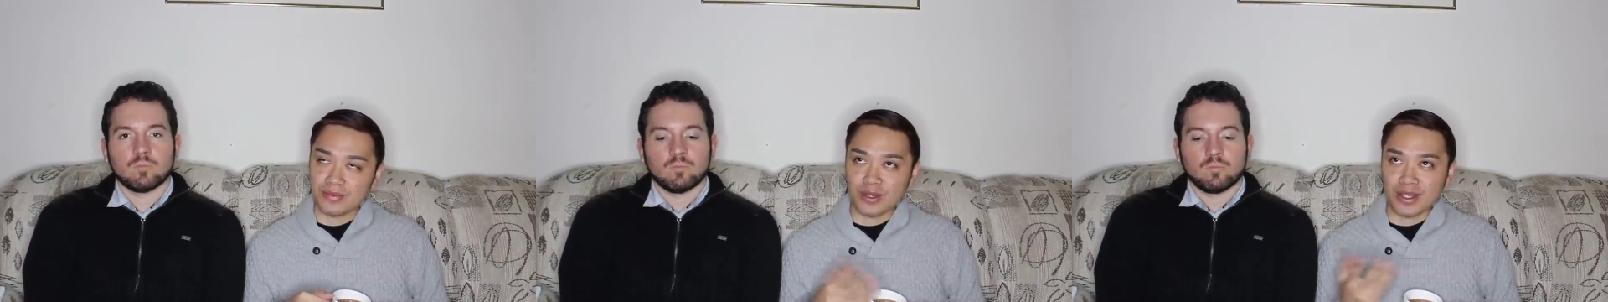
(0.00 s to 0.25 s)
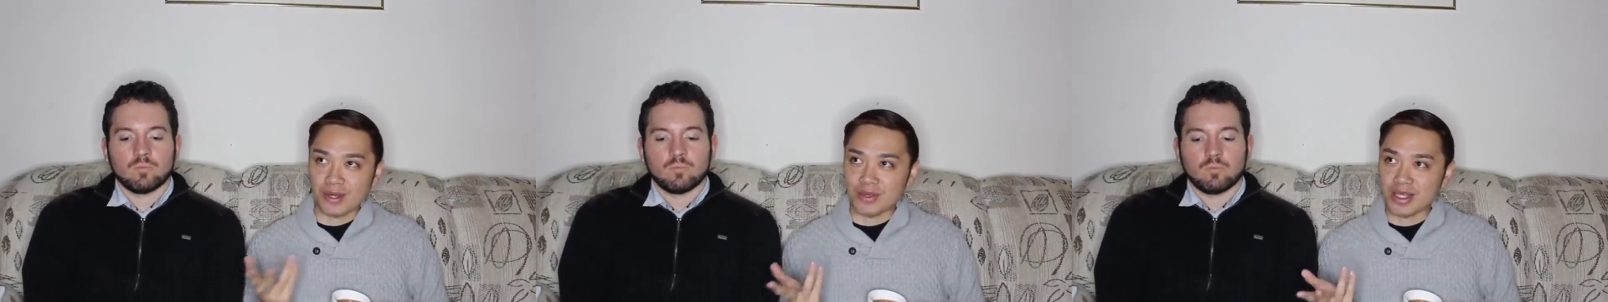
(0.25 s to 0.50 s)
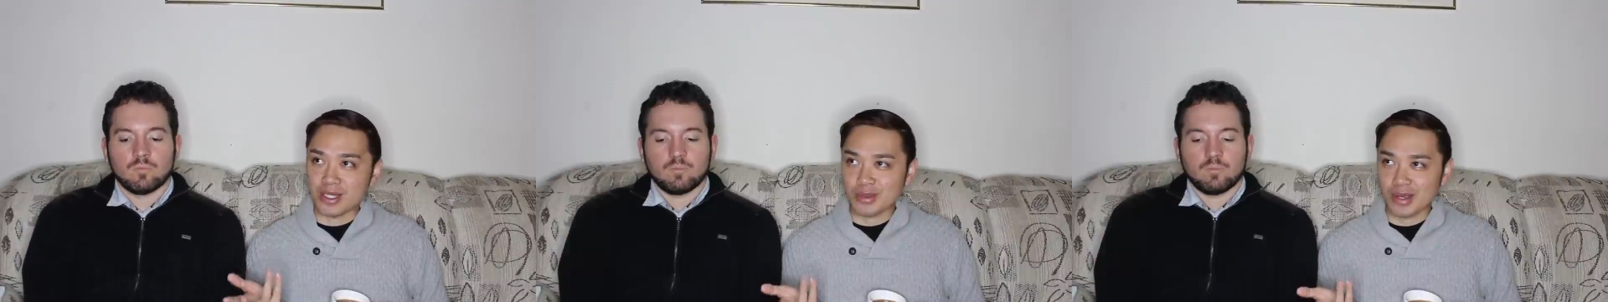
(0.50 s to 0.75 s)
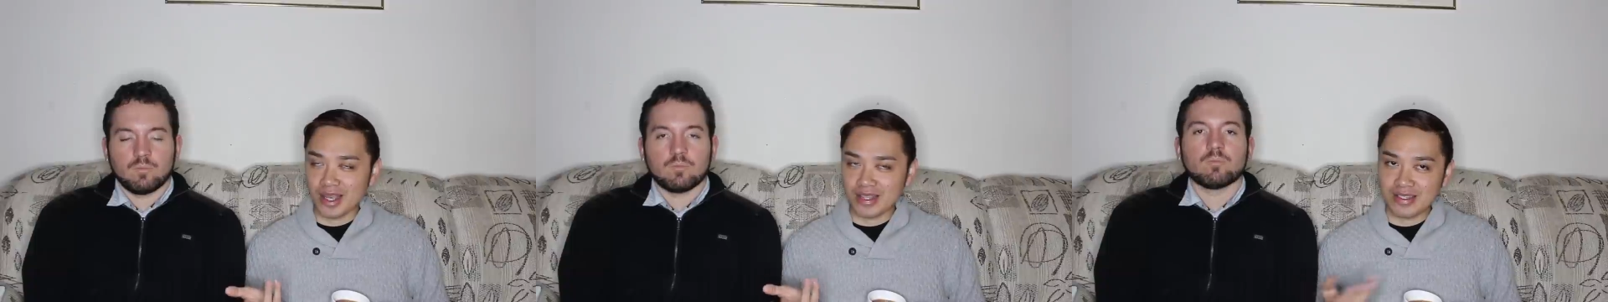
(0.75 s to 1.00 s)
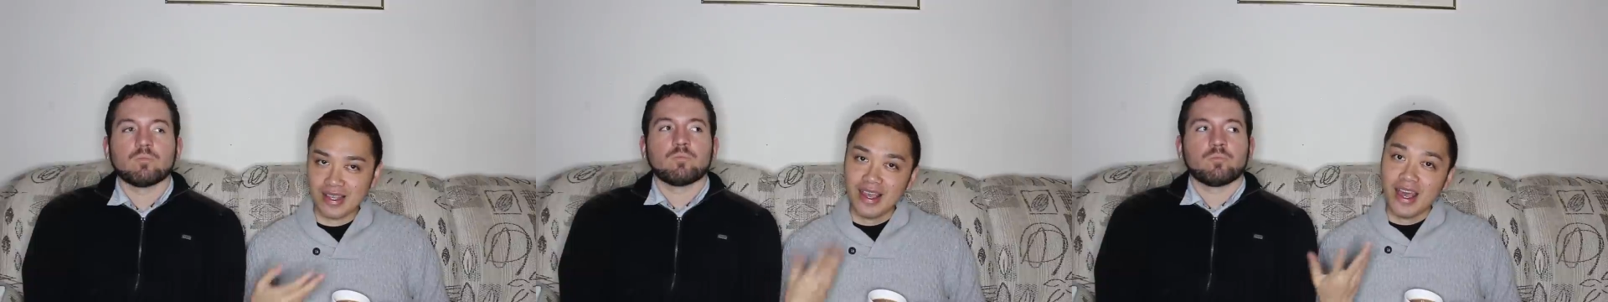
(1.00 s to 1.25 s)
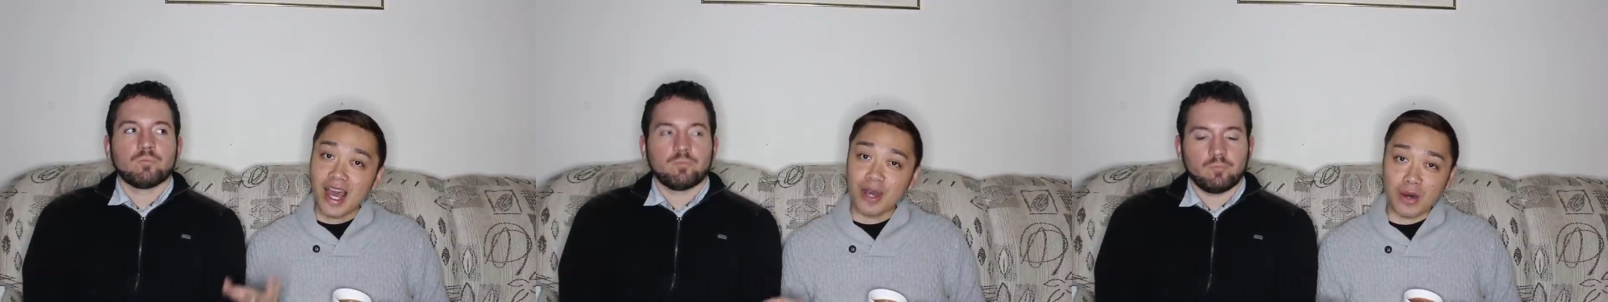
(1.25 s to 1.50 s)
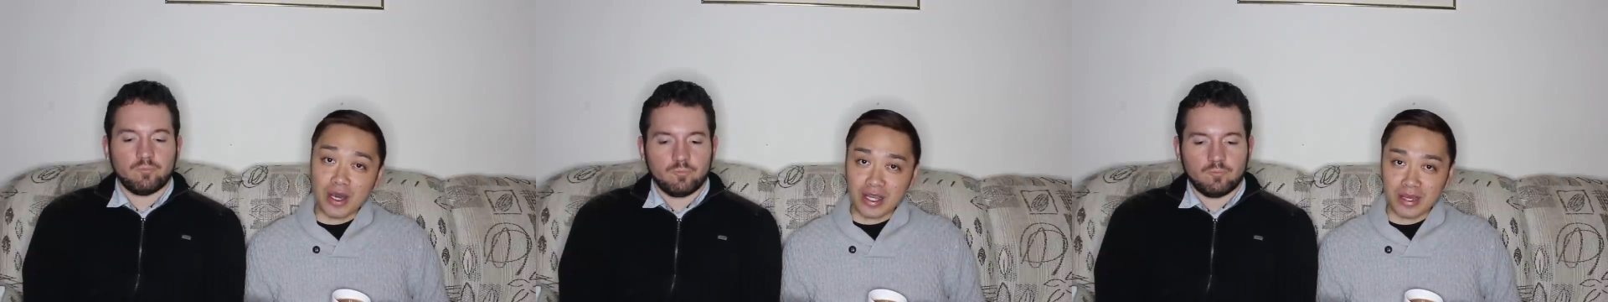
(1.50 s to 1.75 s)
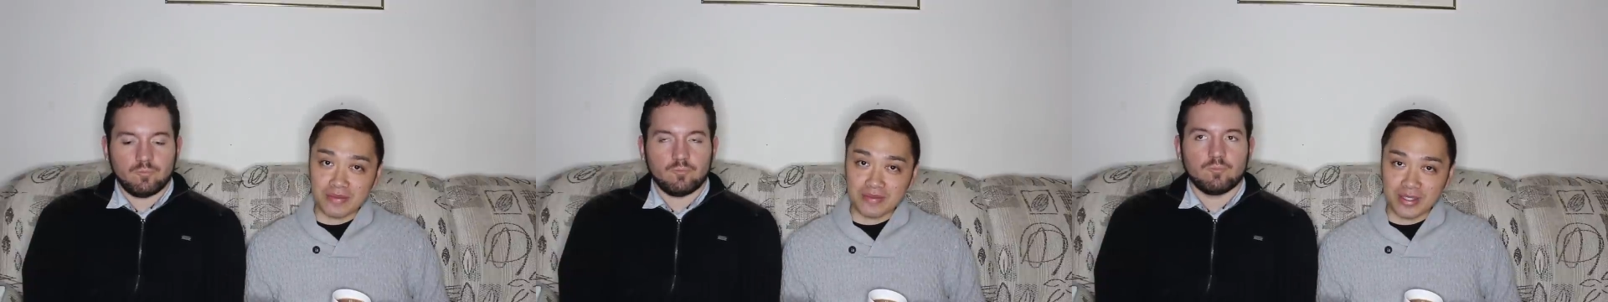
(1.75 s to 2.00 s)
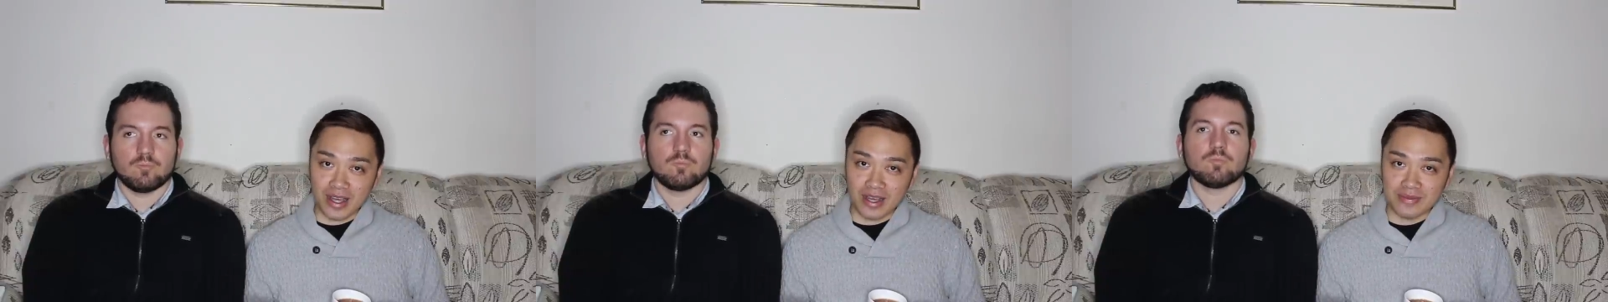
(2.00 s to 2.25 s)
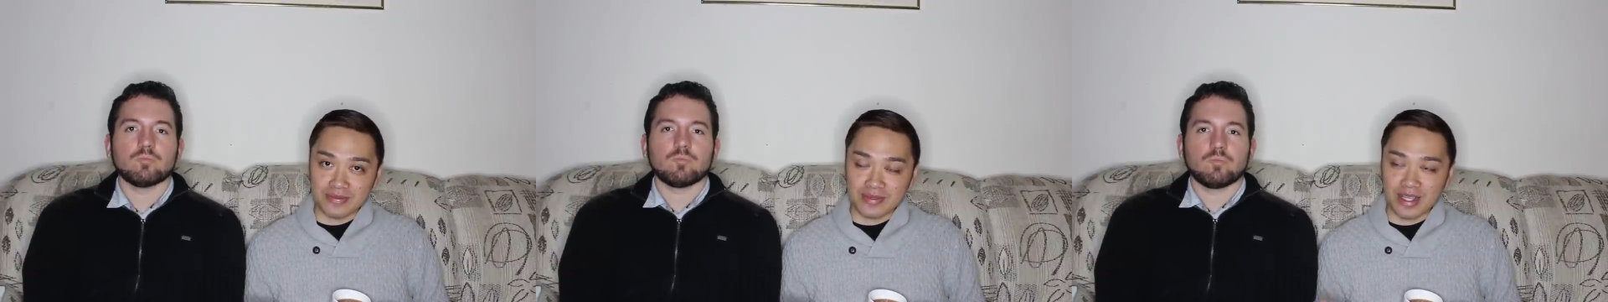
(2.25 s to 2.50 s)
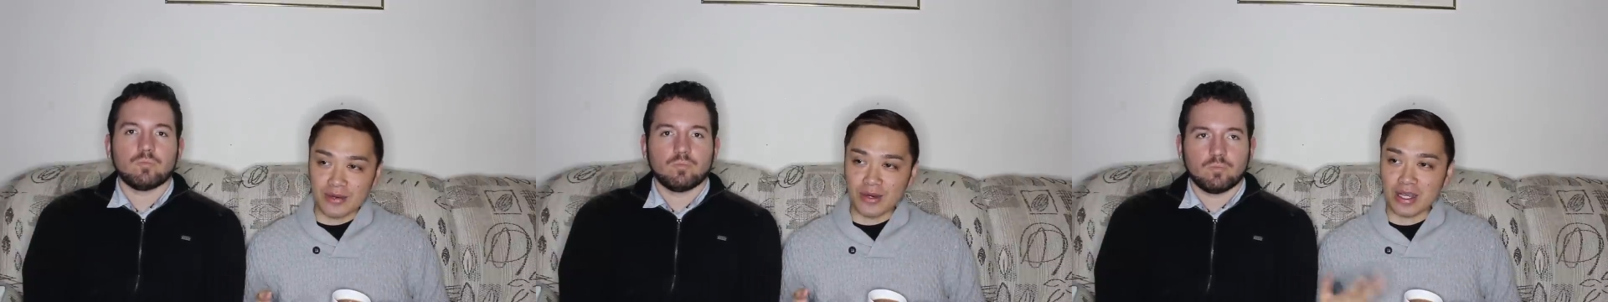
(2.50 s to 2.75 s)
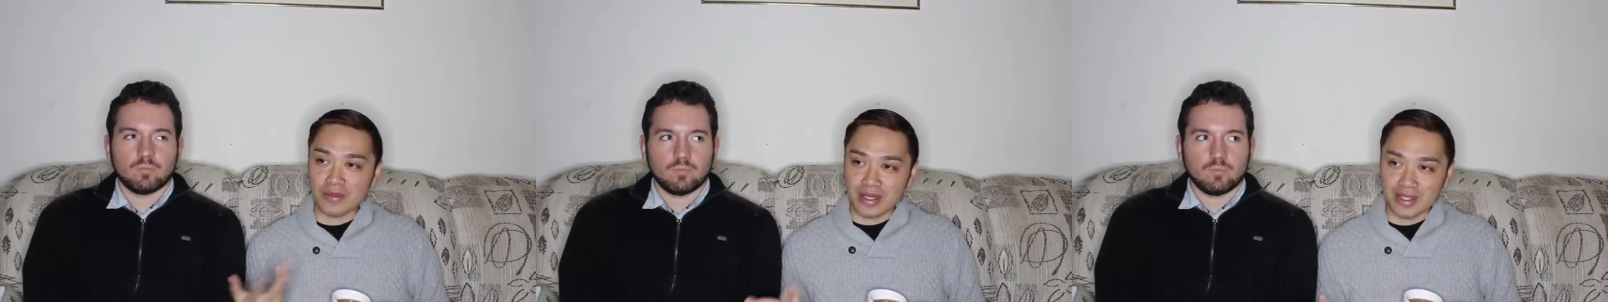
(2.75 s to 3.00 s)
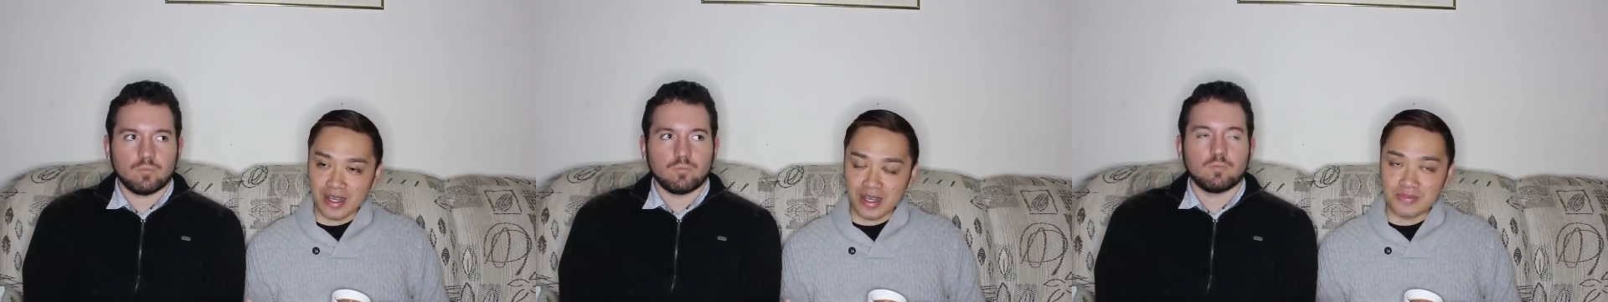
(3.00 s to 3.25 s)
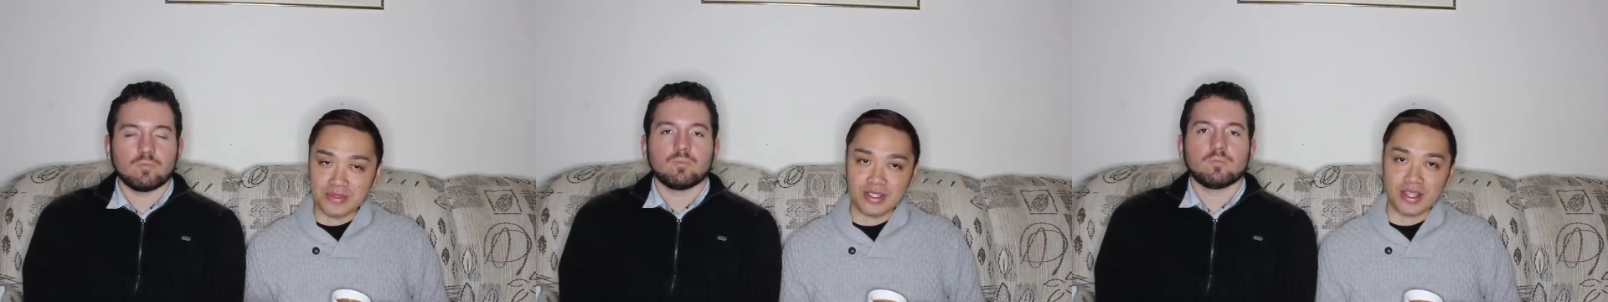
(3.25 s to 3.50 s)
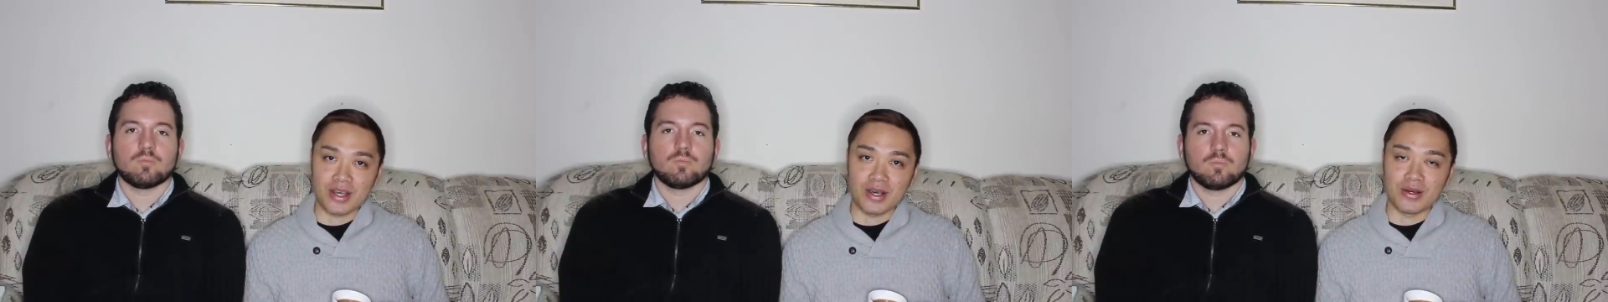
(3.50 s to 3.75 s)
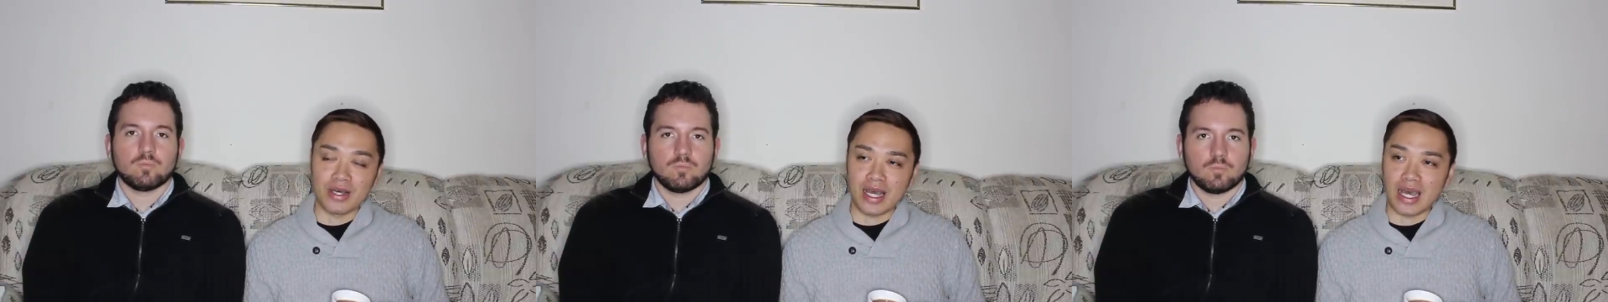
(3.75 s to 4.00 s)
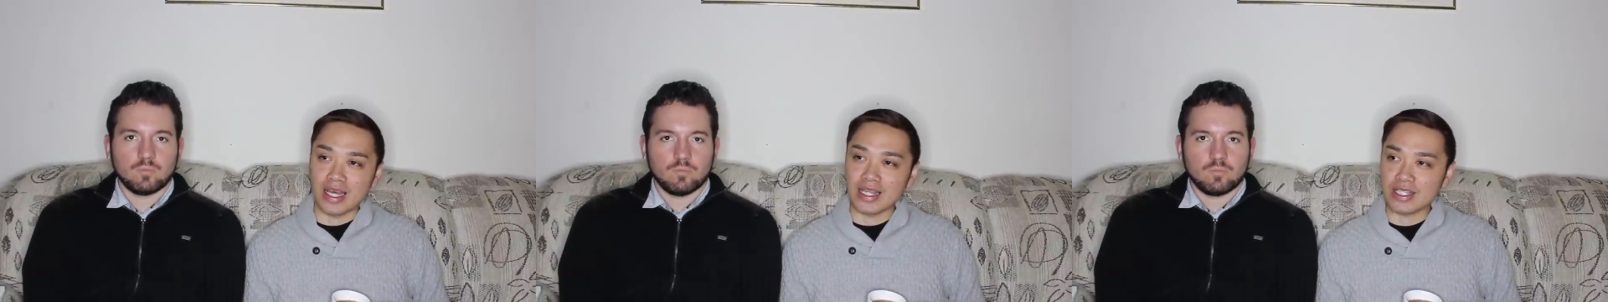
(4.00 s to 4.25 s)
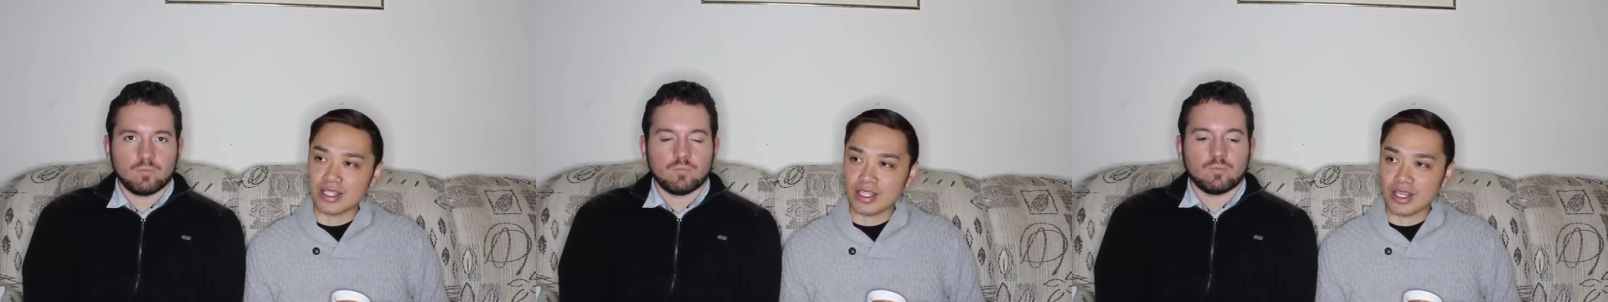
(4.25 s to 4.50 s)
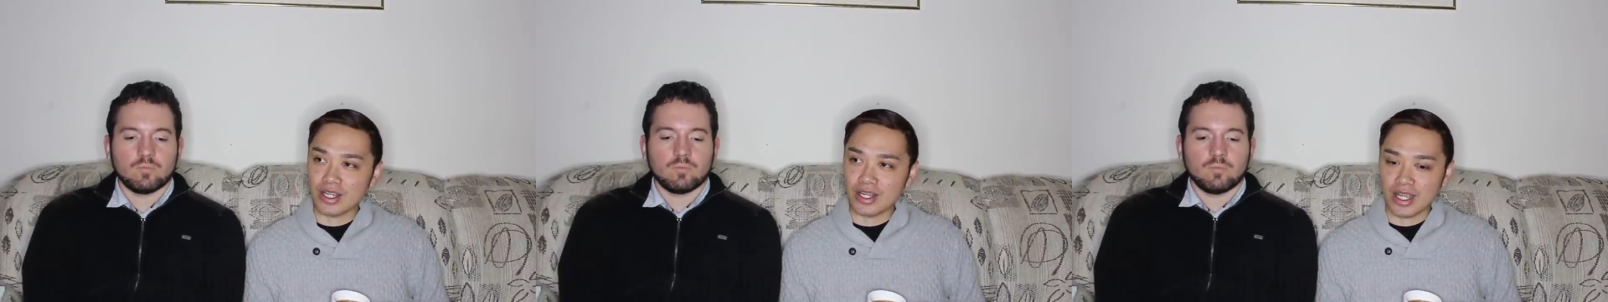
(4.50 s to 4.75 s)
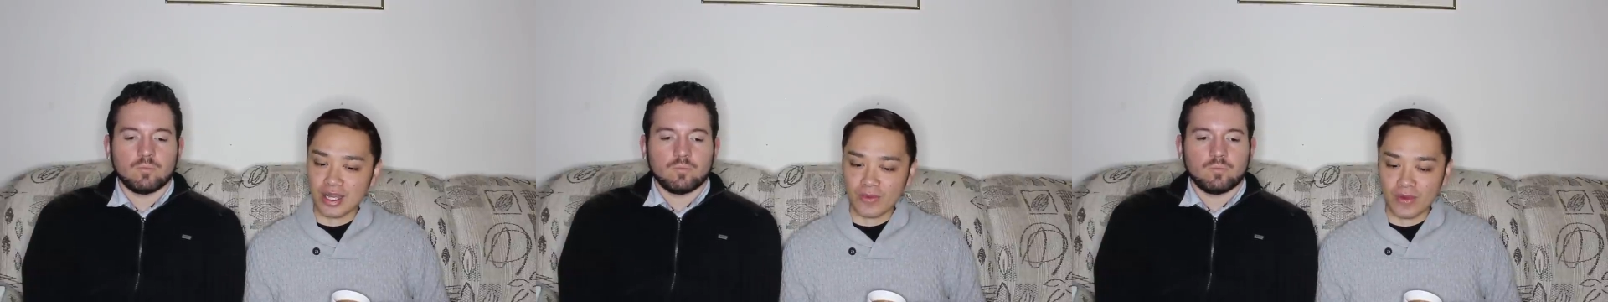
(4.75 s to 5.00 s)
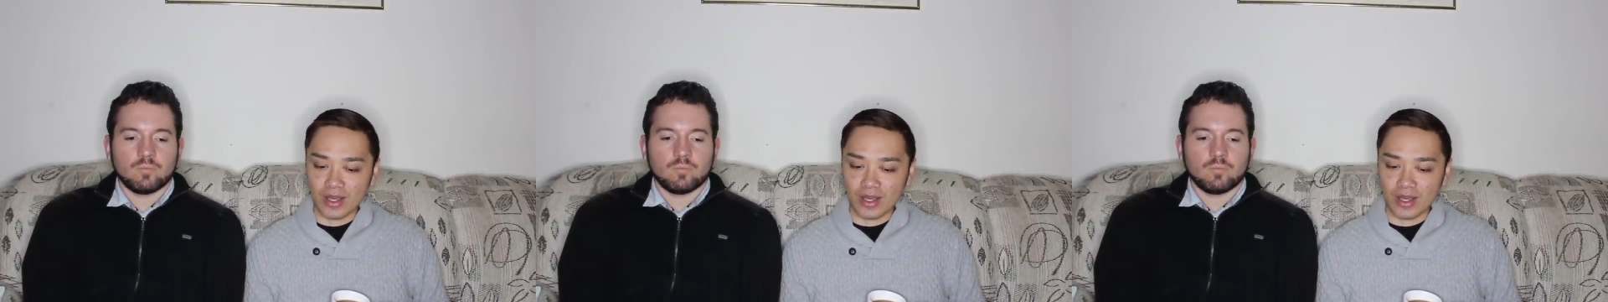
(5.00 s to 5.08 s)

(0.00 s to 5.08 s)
Speaker 1: Well, not really surprise. A welcome doll a welcoming doll. So uh, this year it